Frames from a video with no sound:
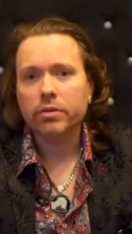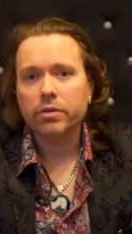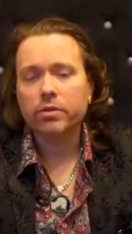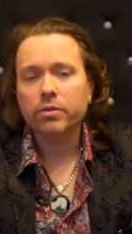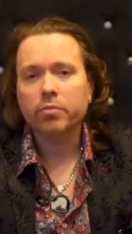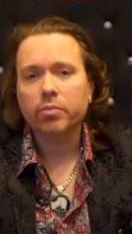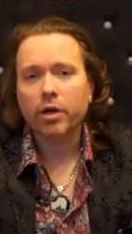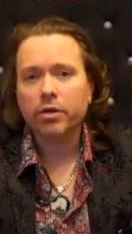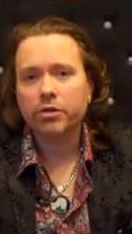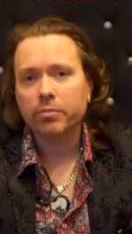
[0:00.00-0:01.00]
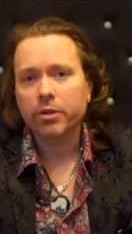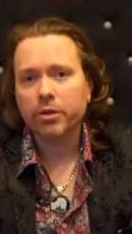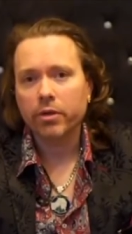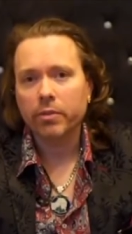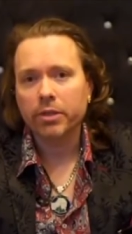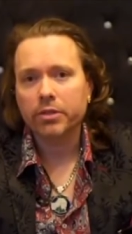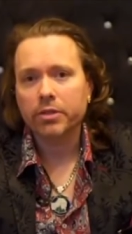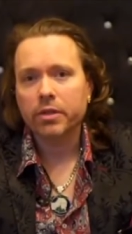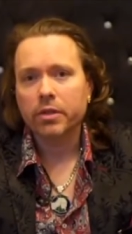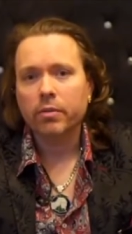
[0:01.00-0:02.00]
due to partnership
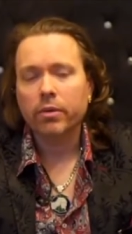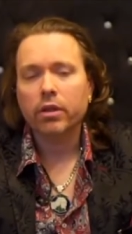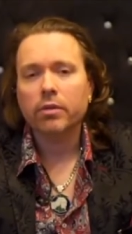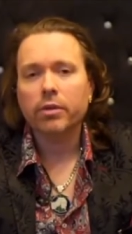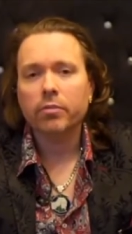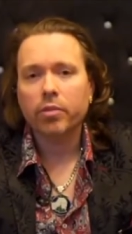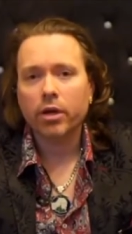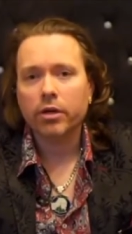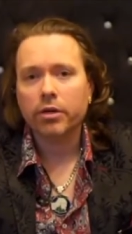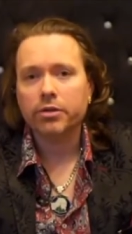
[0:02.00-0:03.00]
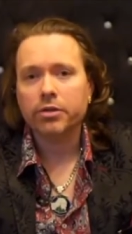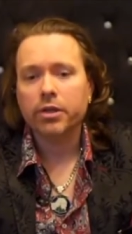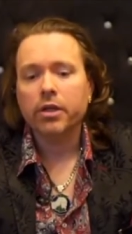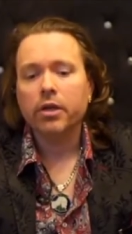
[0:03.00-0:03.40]
agreements where the limited partners